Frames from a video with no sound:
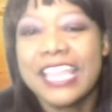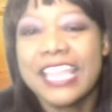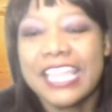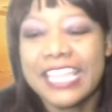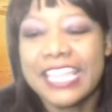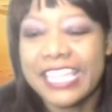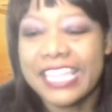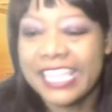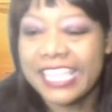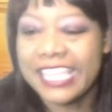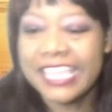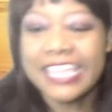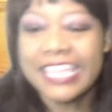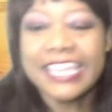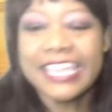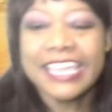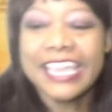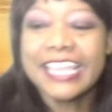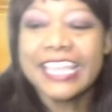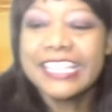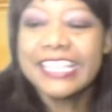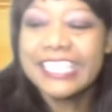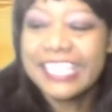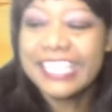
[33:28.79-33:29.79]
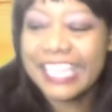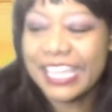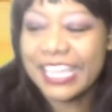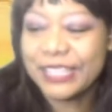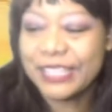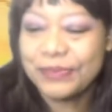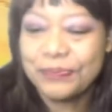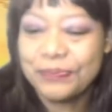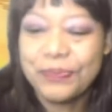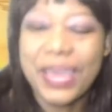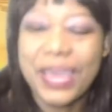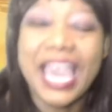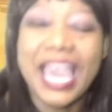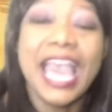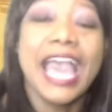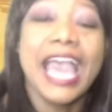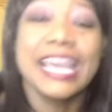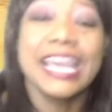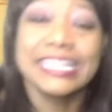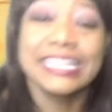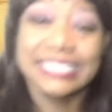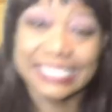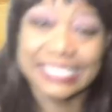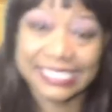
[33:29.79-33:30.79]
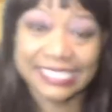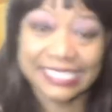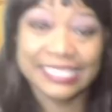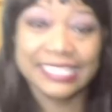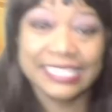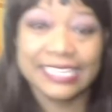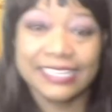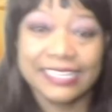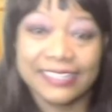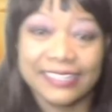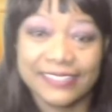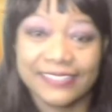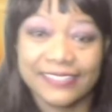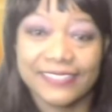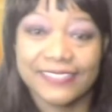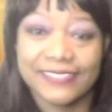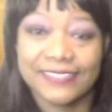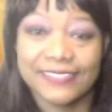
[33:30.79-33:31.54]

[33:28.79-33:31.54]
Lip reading: he can get past this.